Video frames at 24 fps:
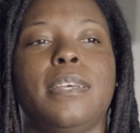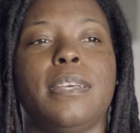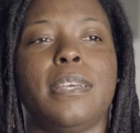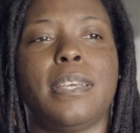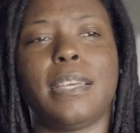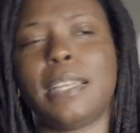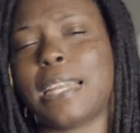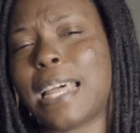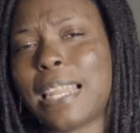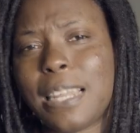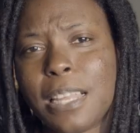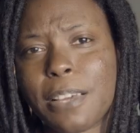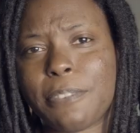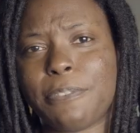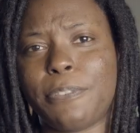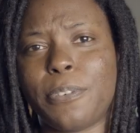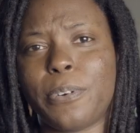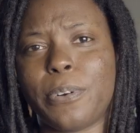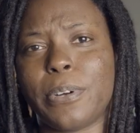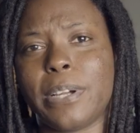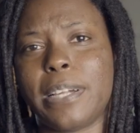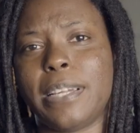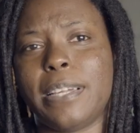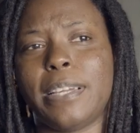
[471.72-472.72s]
And I look
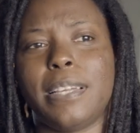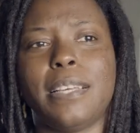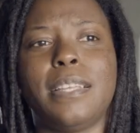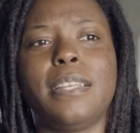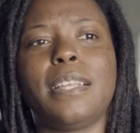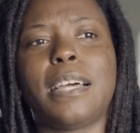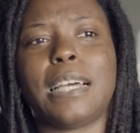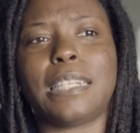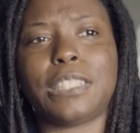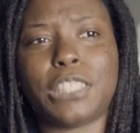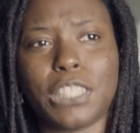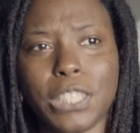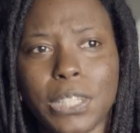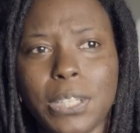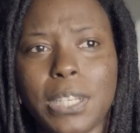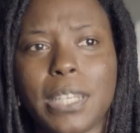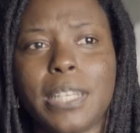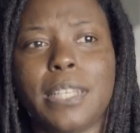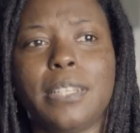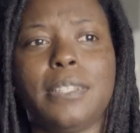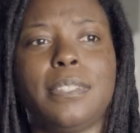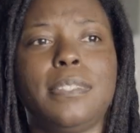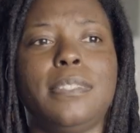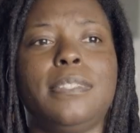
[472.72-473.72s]
for it and I shoot
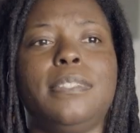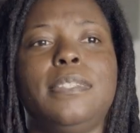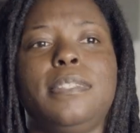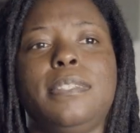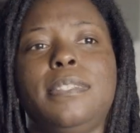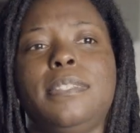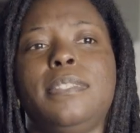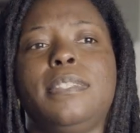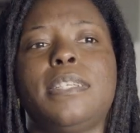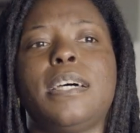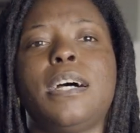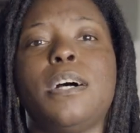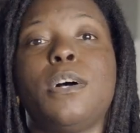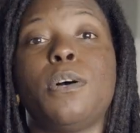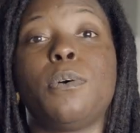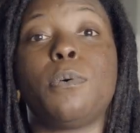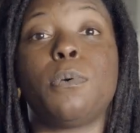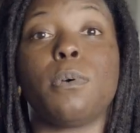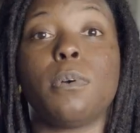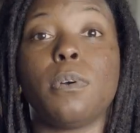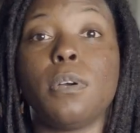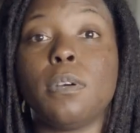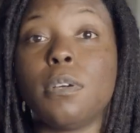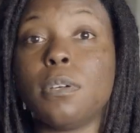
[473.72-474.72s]
it.
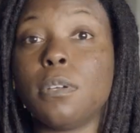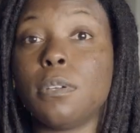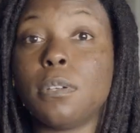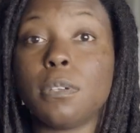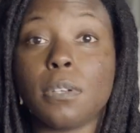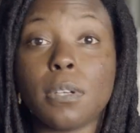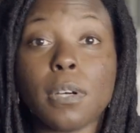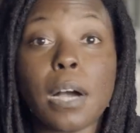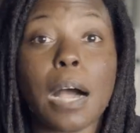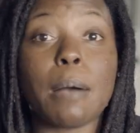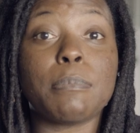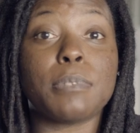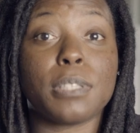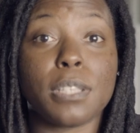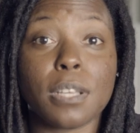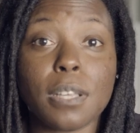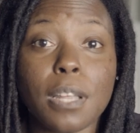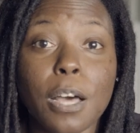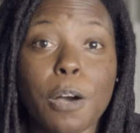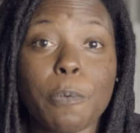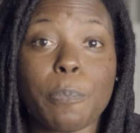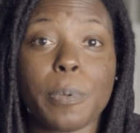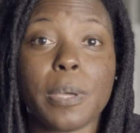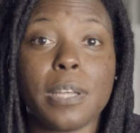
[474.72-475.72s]
So I'm still
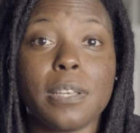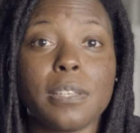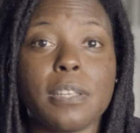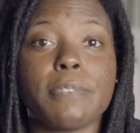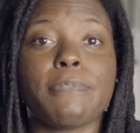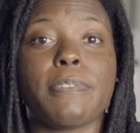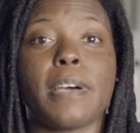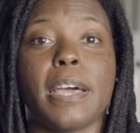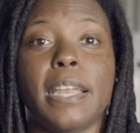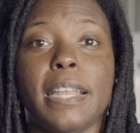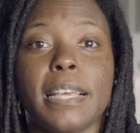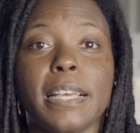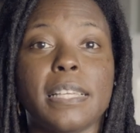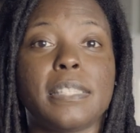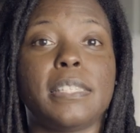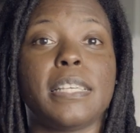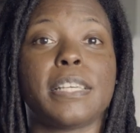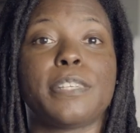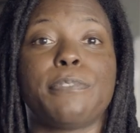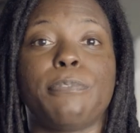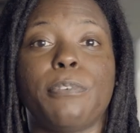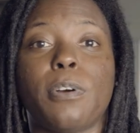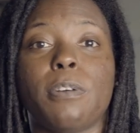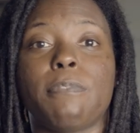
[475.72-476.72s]
open to finding a
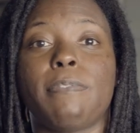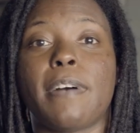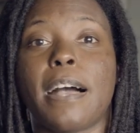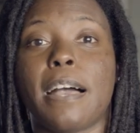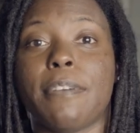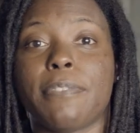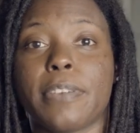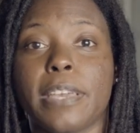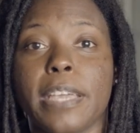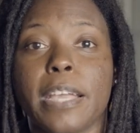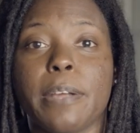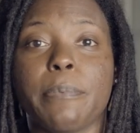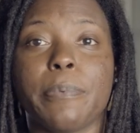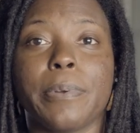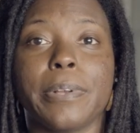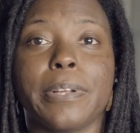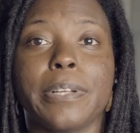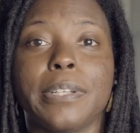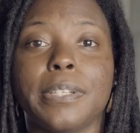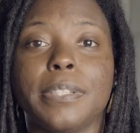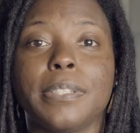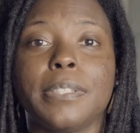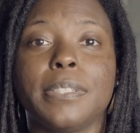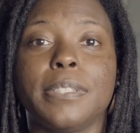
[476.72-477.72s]
6.5 camera,
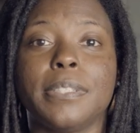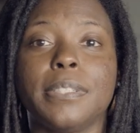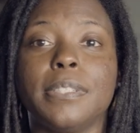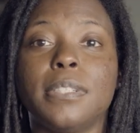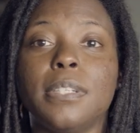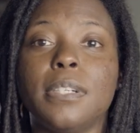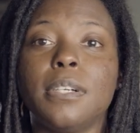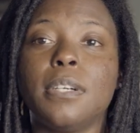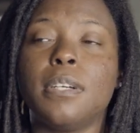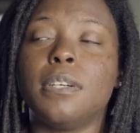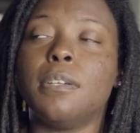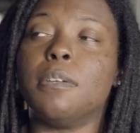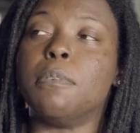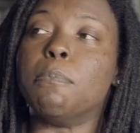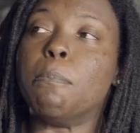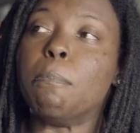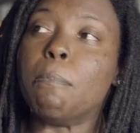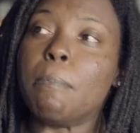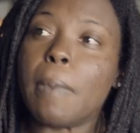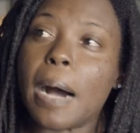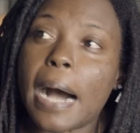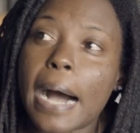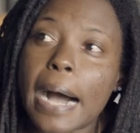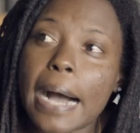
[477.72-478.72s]

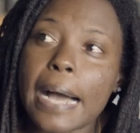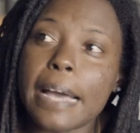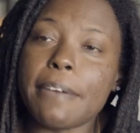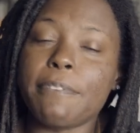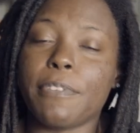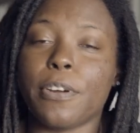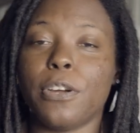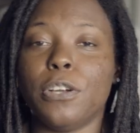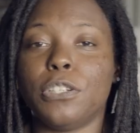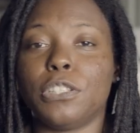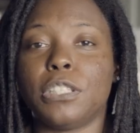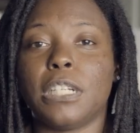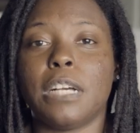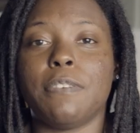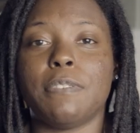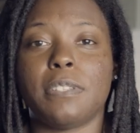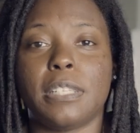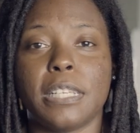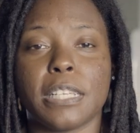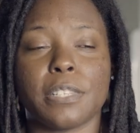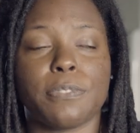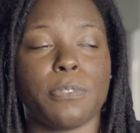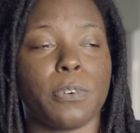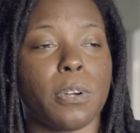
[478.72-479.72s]
my version of a
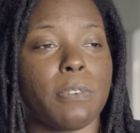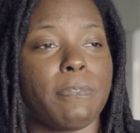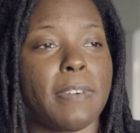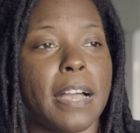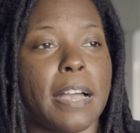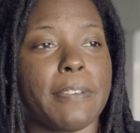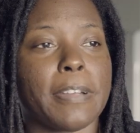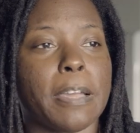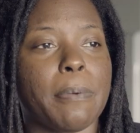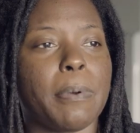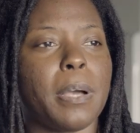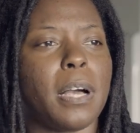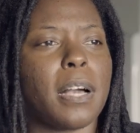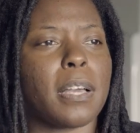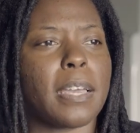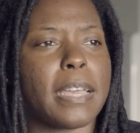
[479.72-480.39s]
6.5 camera, a